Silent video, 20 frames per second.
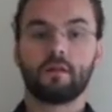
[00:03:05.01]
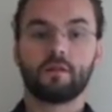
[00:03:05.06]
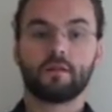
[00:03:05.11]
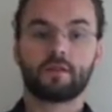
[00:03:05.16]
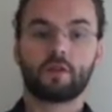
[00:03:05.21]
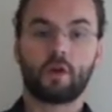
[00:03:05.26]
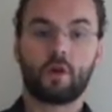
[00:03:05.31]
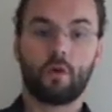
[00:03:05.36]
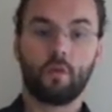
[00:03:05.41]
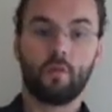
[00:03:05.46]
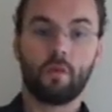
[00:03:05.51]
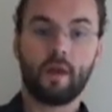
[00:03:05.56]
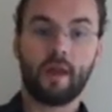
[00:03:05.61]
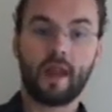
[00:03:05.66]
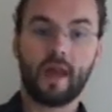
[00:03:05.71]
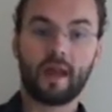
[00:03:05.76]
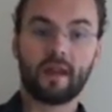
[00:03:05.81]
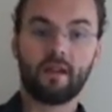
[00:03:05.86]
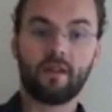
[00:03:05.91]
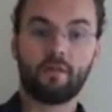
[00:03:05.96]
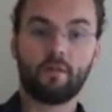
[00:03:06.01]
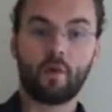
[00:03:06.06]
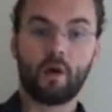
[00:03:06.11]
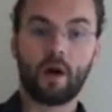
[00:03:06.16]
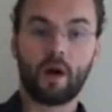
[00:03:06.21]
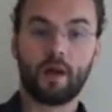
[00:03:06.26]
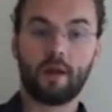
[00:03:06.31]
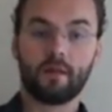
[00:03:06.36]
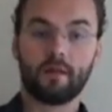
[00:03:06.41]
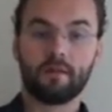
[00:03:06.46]
So negative
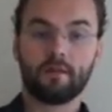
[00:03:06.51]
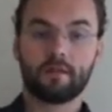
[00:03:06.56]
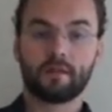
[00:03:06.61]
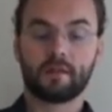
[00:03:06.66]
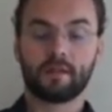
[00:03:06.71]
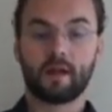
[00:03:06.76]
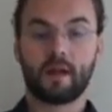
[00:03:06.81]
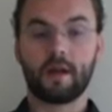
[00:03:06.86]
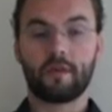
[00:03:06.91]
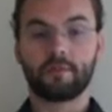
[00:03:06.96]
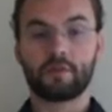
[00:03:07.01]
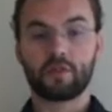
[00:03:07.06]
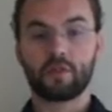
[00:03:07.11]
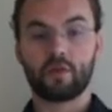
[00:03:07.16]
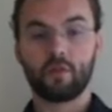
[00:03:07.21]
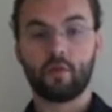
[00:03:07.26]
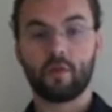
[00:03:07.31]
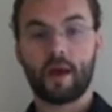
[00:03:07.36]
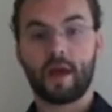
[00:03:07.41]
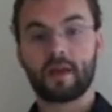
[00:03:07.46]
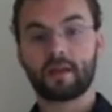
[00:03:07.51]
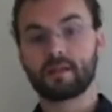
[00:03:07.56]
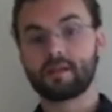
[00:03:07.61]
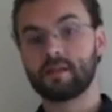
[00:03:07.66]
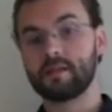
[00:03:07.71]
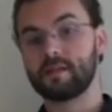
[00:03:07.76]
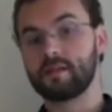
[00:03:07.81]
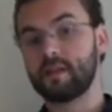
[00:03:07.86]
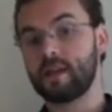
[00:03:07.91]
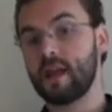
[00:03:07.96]
1 times 2x
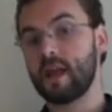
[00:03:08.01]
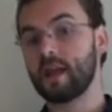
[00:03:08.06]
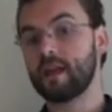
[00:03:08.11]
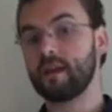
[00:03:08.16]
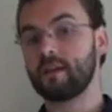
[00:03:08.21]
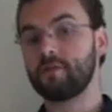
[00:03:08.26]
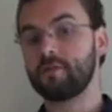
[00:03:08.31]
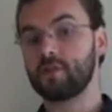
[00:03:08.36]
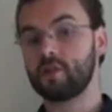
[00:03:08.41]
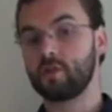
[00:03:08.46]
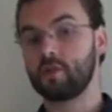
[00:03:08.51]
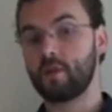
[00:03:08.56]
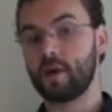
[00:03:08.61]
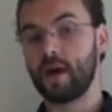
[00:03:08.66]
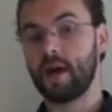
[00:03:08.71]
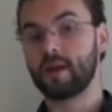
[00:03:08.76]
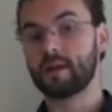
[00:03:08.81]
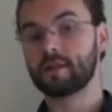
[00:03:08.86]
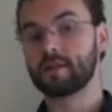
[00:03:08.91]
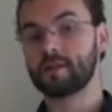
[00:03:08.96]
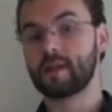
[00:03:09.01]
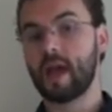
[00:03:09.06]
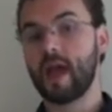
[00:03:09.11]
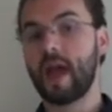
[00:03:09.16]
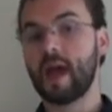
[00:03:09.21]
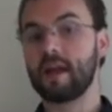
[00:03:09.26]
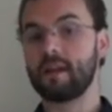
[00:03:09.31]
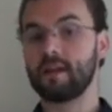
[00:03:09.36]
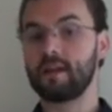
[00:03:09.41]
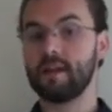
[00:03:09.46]
is negative 2x,
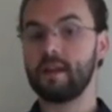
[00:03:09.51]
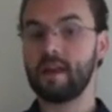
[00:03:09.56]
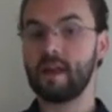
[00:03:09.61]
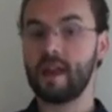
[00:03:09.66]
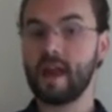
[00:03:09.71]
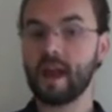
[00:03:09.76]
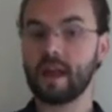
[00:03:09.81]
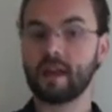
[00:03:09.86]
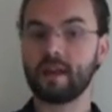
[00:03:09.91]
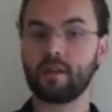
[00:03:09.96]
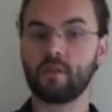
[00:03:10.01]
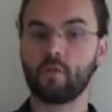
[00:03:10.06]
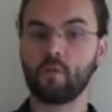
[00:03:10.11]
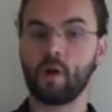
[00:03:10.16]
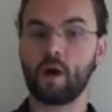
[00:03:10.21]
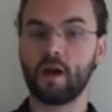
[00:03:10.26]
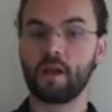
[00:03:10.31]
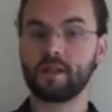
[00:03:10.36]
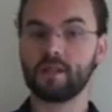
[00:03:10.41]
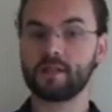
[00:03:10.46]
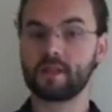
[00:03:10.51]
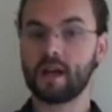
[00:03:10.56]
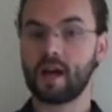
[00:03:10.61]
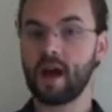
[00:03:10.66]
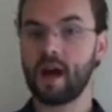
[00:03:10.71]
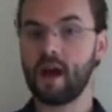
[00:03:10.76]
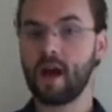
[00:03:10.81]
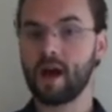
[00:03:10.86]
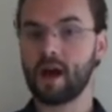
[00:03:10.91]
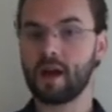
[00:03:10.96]
and negative 1
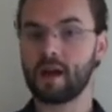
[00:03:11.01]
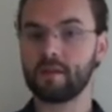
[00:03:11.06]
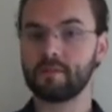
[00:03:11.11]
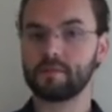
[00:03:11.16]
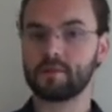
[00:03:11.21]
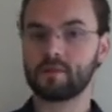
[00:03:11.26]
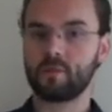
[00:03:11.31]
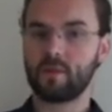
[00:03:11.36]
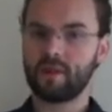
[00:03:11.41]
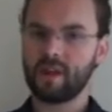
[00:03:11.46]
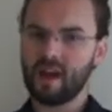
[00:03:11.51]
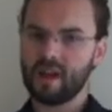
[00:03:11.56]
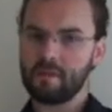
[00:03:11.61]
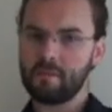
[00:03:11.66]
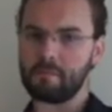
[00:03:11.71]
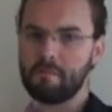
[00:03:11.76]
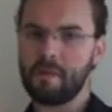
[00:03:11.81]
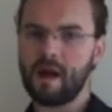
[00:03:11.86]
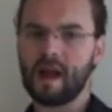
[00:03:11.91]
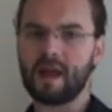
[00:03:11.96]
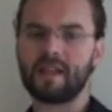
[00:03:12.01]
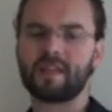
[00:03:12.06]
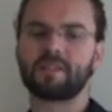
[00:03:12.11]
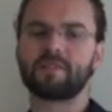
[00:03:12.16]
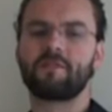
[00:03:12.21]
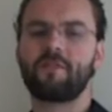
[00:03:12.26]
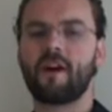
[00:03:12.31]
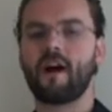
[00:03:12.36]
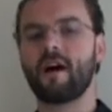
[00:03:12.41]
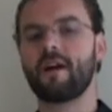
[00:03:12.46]
times, we got a minus
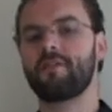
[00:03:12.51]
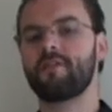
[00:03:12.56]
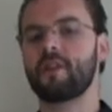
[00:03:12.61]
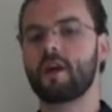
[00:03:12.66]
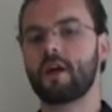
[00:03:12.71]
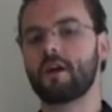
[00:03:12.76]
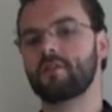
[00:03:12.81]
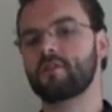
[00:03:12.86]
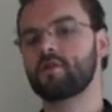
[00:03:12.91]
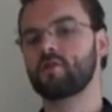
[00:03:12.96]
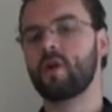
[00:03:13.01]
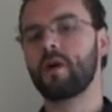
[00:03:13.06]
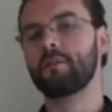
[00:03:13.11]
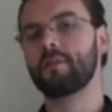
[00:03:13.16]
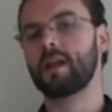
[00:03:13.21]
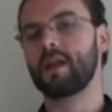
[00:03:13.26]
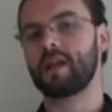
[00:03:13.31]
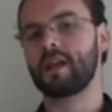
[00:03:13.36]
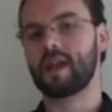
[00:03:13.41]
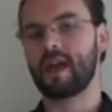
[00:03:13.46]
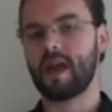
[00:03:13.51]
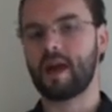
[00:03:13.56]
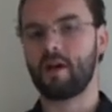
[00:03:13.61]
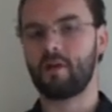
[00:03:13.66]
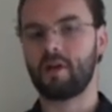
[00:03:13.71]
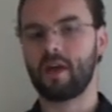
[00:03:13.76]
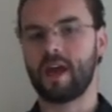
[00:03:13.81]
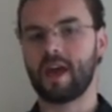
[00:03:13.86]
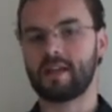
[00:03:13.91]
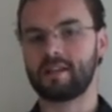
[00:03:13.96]
5 there, so I'm going to
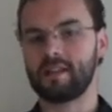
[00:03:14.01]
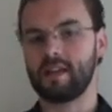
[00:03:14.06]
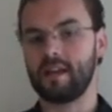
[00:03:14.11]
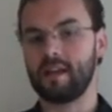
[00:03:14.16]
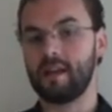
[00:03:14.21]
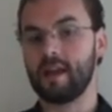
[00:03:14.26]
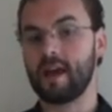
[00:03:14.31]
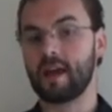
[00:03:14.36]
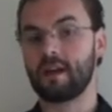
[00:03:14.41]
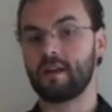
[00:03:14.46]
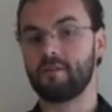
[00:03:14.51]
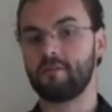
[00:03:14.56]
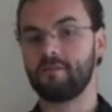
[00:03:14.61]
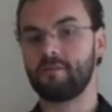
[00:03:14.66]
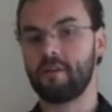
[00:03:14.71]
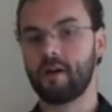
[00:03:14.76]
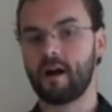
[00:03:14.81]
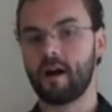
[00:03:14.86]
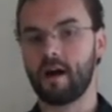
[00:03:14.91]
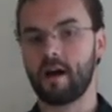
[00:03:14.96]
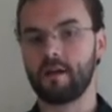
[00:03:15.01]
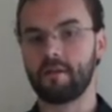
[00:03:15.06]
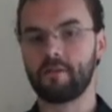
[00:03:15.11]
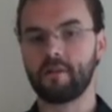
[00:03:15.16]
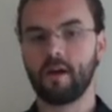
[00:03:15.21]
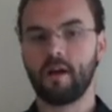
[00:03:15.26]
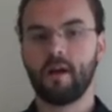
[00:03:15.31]
count it as a negative 5.